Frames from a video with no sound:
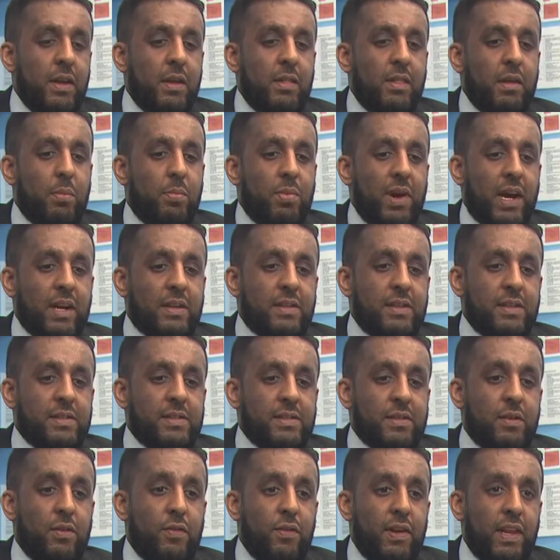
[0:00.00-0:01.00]
The practice
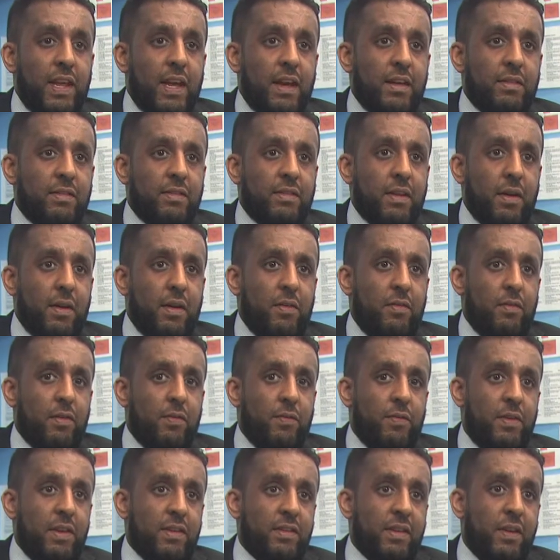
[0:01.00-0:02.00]
currently has
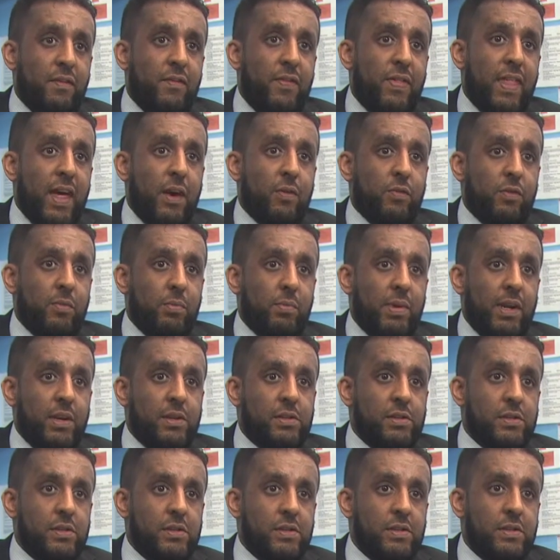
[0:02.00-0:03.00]
roughly 7,000
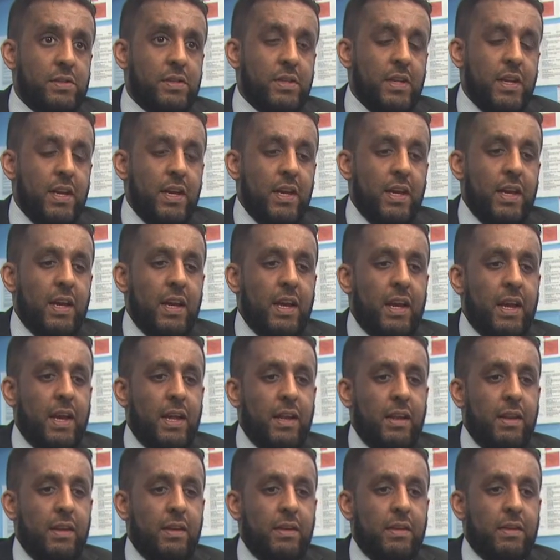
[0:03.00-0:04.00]
patients
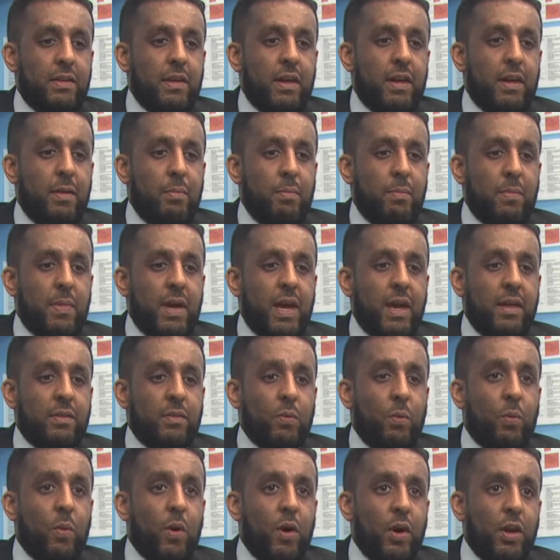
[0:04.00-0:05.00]
and has
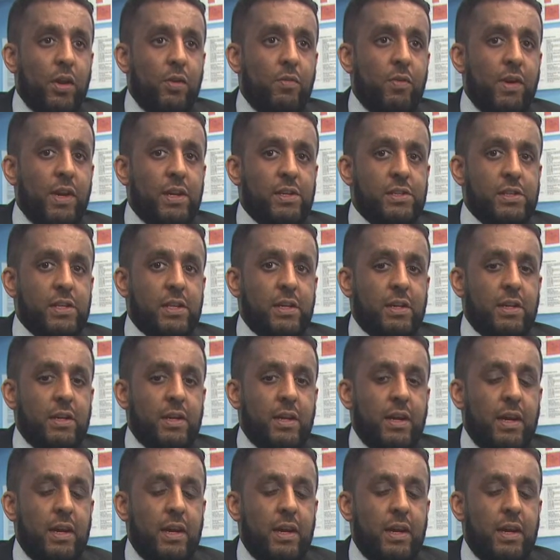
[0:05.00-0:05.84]
a wide-ranging